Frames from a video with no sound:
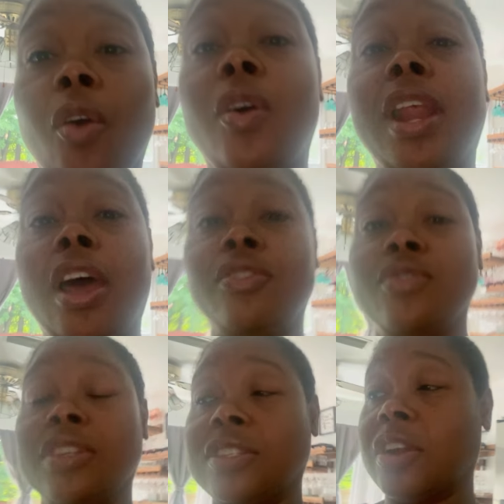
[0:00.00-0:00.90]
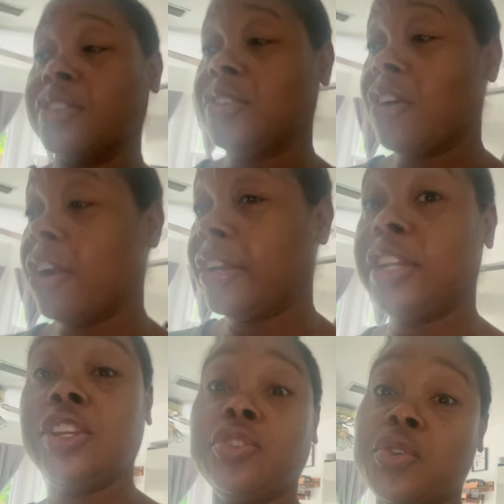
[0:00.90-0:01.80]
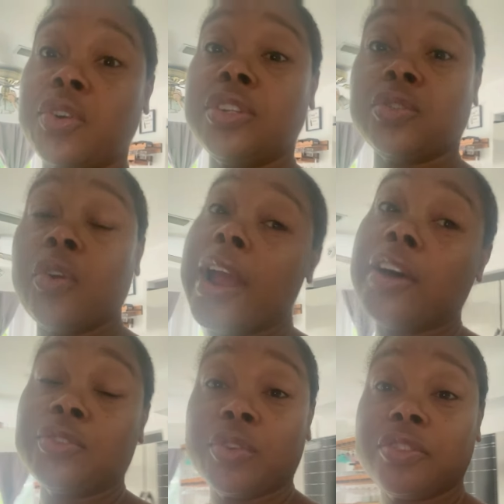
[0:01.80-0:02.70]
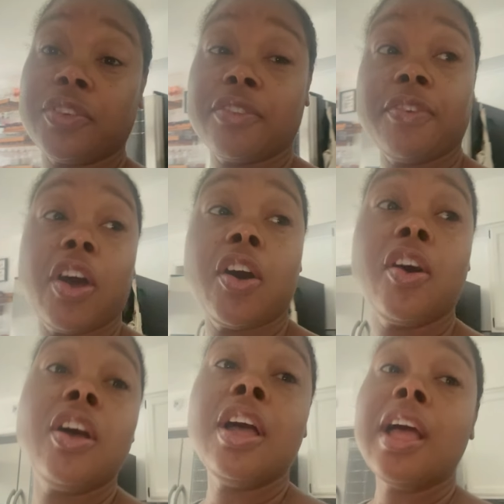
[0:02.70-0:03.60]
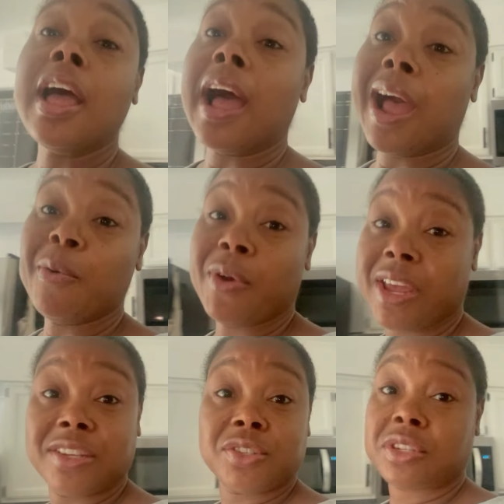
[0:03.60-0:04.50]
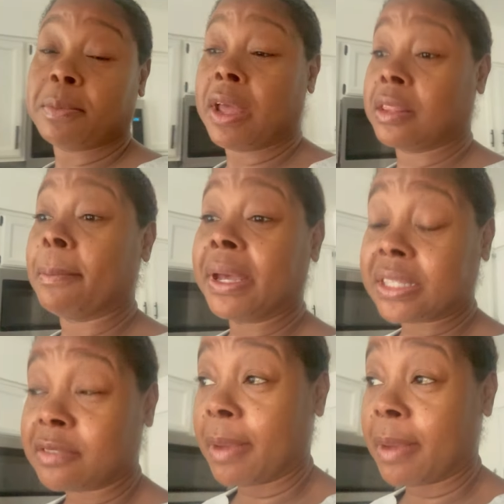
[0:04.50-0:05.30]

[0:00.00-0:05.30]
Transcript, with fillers: on how you can start your garden indoors or outdoors for the fall, I will answer to the best of